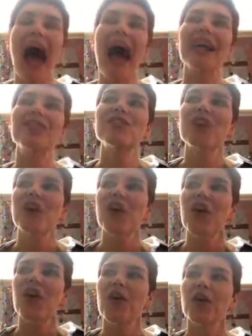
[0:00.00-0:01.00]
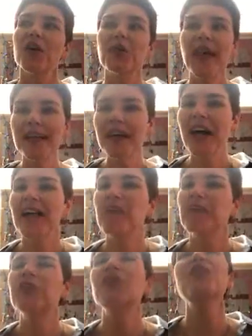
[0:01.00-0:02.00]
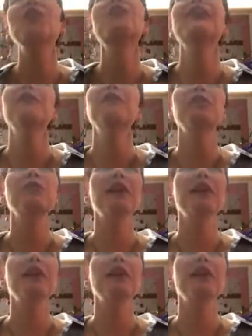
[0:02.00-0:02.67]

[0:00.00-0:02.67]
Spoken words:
And you then so you're left